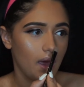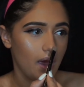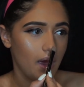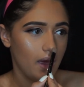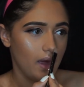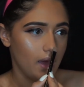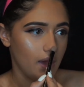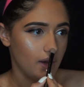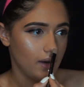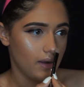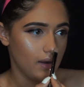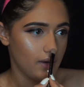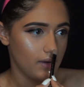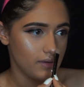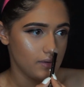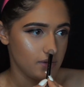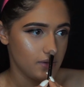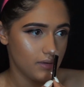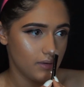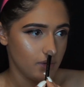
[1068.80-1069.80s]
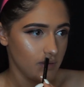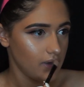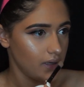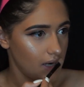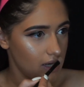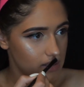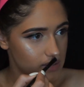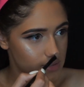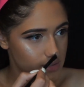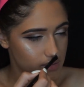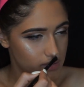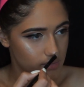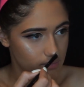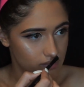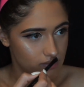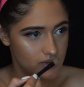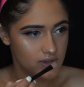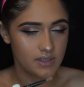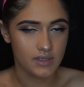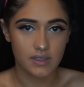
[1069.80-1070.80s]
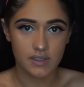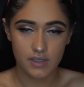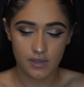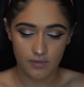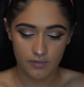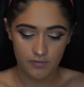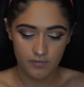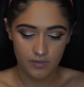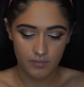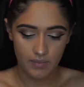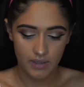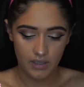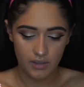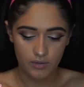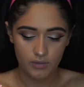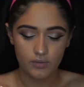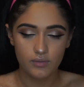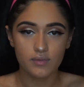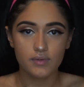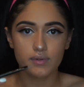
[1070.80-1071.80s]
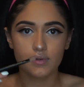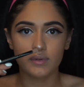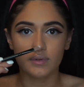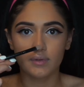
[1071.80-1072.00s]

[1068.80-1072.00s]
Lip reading: And I also like to use this for my nose.